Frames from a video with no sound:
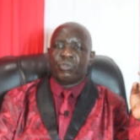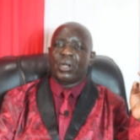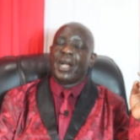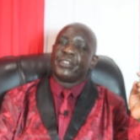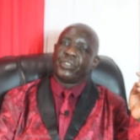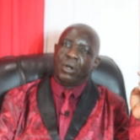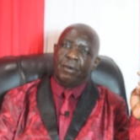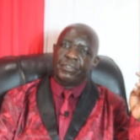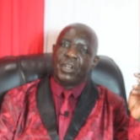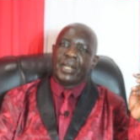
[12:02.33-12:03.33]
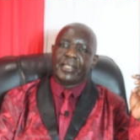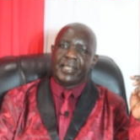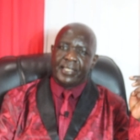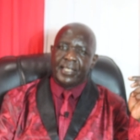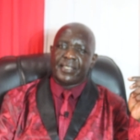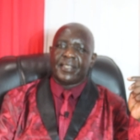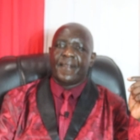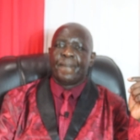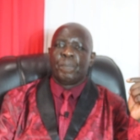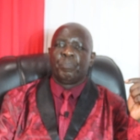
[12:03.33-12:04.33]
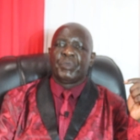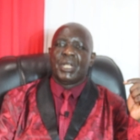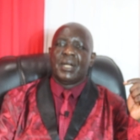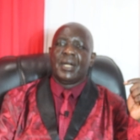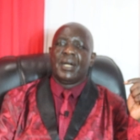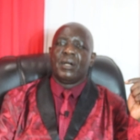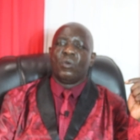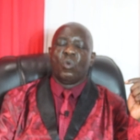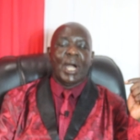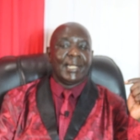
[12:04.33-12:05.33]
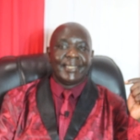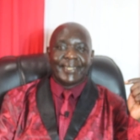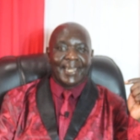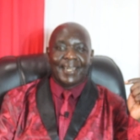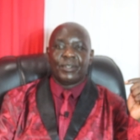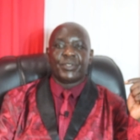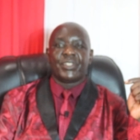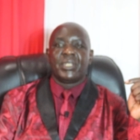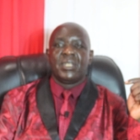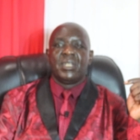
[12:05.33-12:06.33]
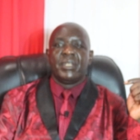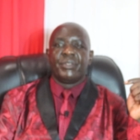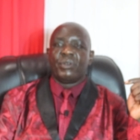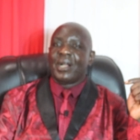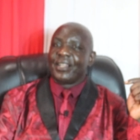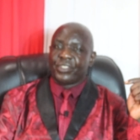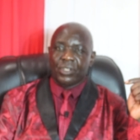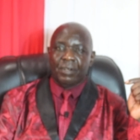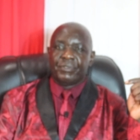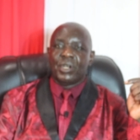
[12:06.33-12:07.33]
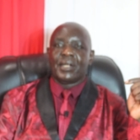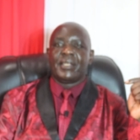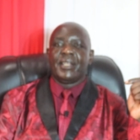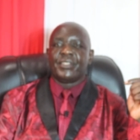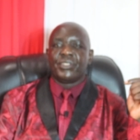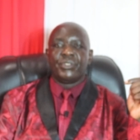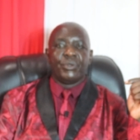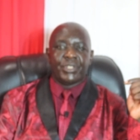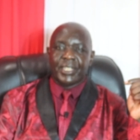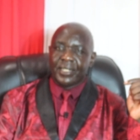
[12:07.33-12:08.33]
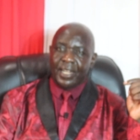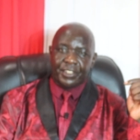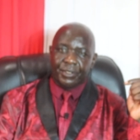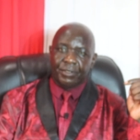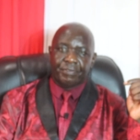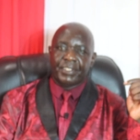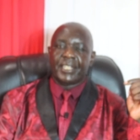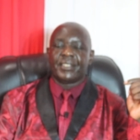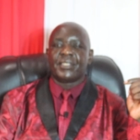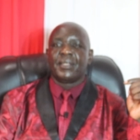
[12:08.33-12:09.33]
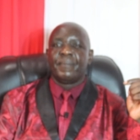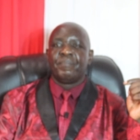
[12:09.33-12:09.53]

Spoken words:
You can solve your cases while in the house. You can solve your case using natural things.